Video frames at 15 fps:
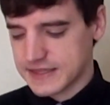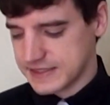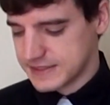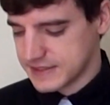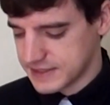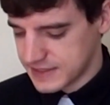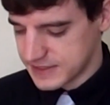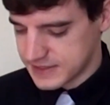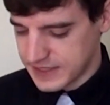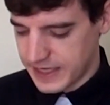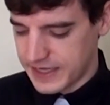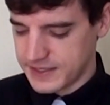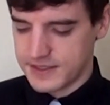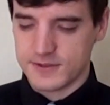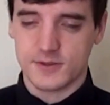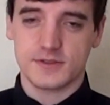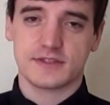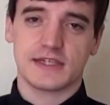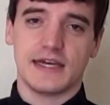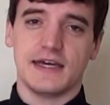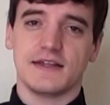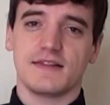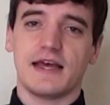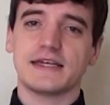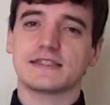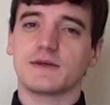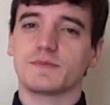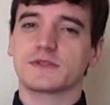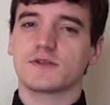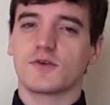This is the sad news. Last
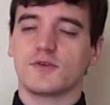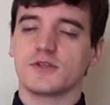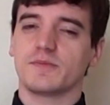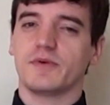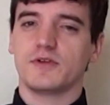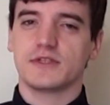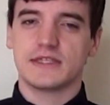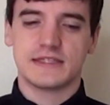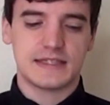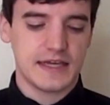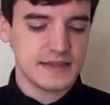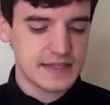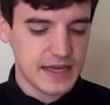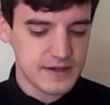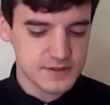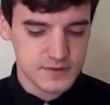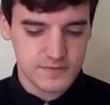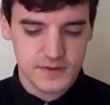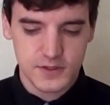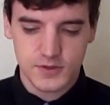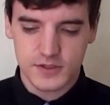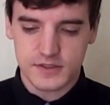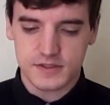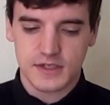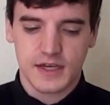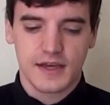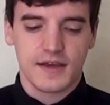episode only pulled in 10,000 viewers.